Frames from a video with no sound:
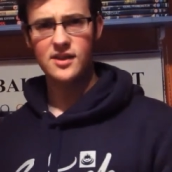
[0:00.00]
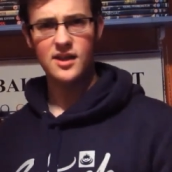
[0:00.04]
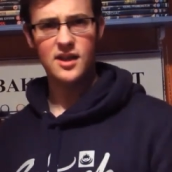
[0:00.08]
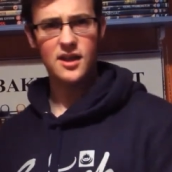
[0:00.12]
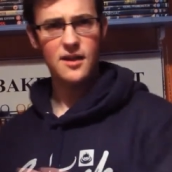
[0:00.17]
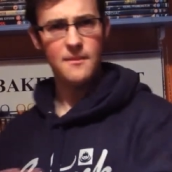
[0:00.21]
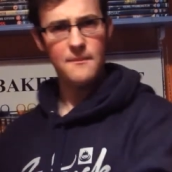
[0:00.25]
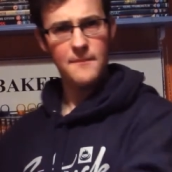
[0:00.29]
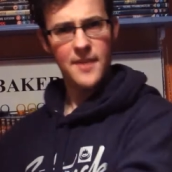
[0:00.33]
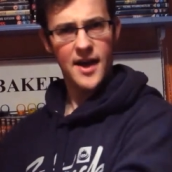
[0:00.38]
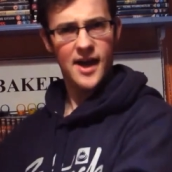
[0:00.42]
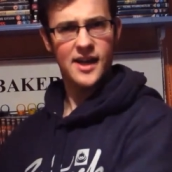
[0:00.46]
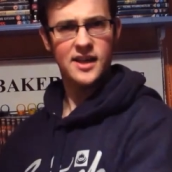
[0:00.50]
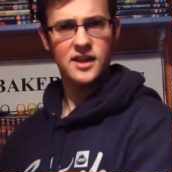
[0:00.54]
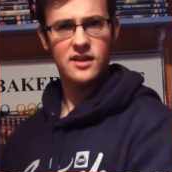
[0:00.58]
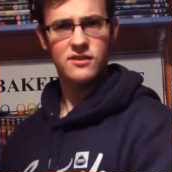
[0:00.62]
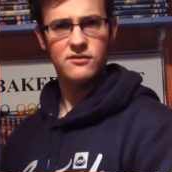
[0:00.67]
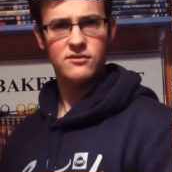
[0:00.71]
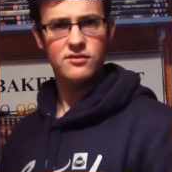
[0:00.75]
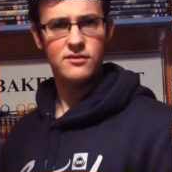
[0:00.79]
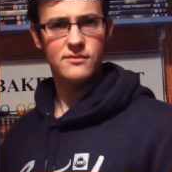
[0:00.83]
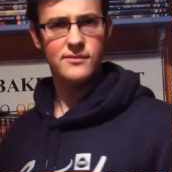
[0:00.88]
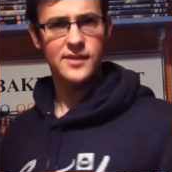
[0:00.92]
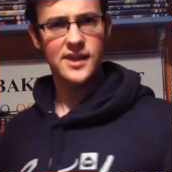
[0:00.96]
companion
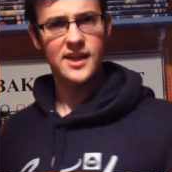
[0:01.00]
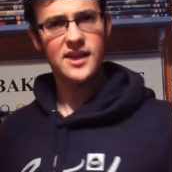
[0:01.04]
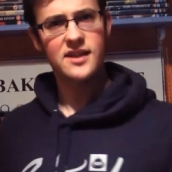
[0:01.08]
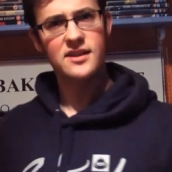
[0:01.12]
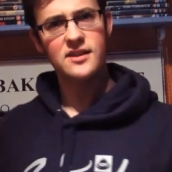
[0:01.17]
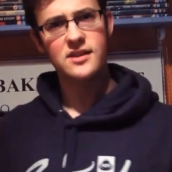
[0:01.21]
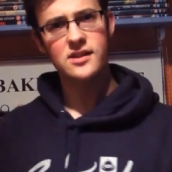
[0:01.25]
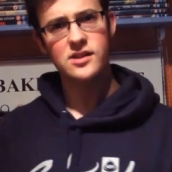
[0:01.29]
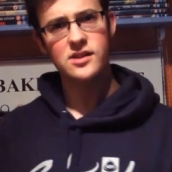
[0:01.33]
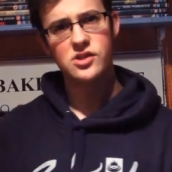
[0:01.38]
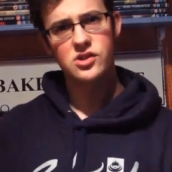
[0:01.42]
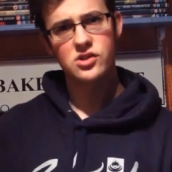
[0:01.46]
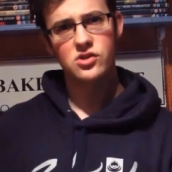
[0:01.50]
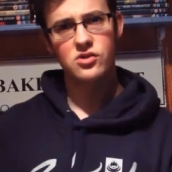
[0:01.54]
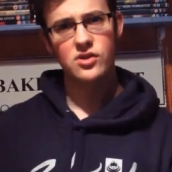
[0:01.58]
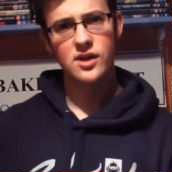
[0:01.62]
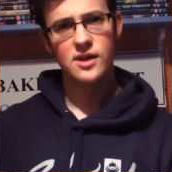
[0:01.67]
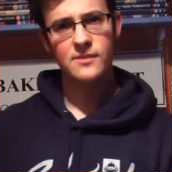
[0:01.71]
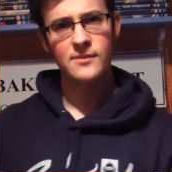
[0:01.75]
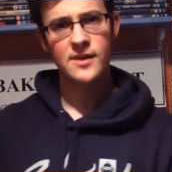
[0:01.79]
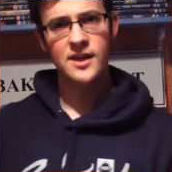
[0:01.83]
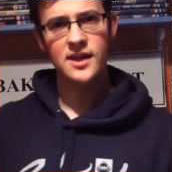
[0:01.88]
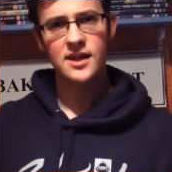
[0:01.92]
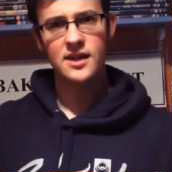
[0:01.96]
from being this
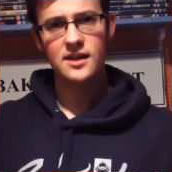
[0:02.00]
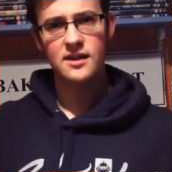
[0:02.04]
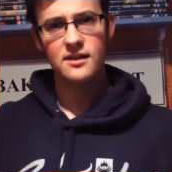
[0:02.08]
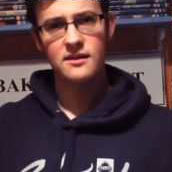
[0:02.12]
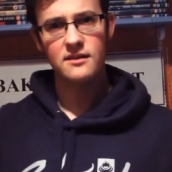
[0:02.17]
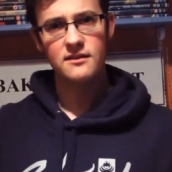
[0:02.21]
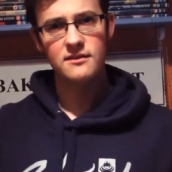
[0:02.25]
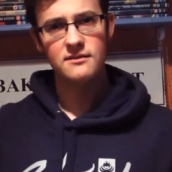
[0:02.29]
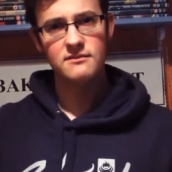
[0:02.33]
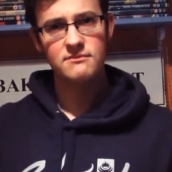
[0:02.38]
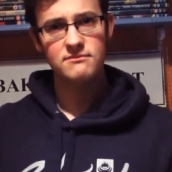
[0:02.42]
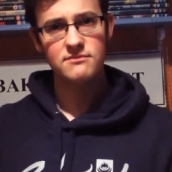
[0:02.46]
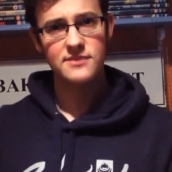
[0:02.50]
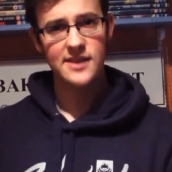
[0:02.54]
screaming